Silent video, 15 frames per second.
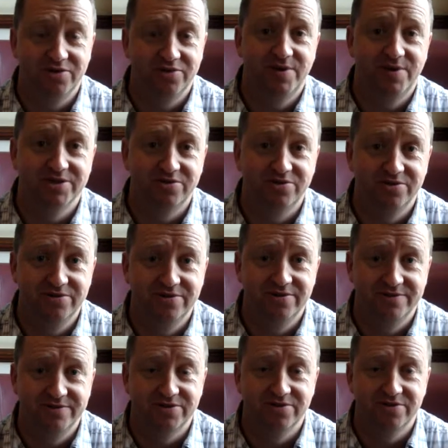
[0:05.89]
northwest corner
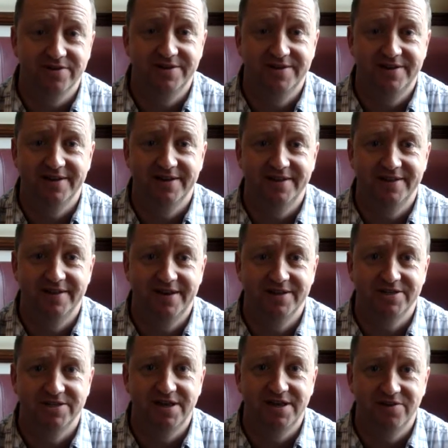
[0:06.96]
of Scotland,
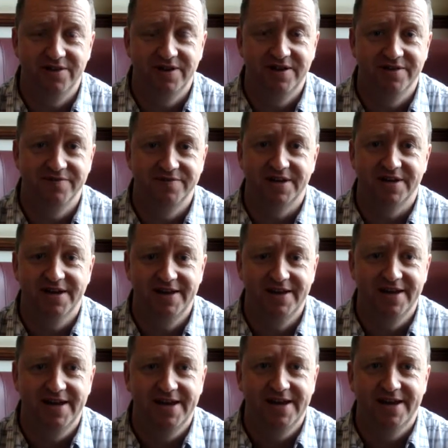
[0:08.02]
in Sleat on the Isle of Skye